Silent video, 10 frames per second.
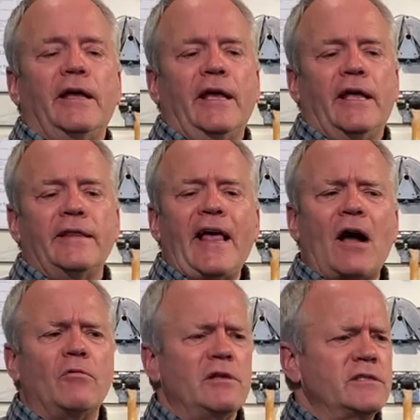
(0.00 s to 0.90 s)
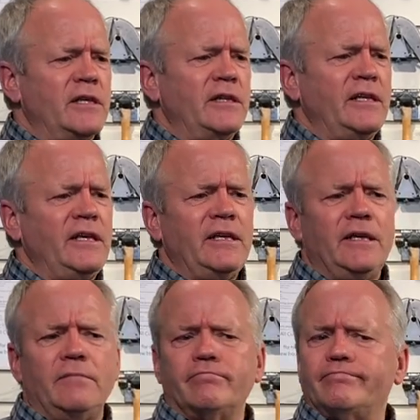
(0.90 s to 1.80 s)
And that was in
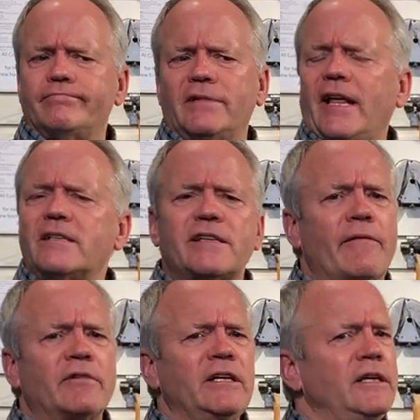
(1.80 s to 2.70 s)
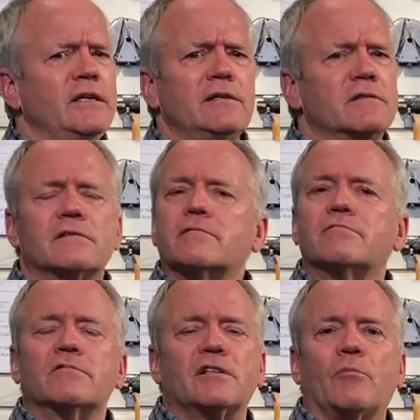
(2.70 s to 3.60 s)
the late 70s,
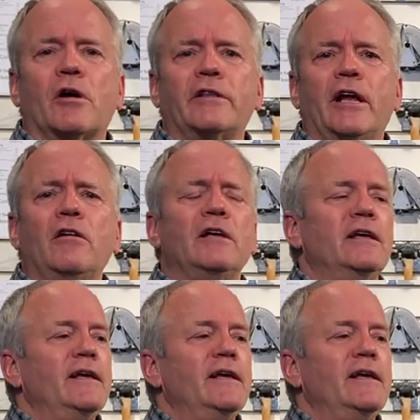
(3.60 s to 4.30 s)
somewhere in there.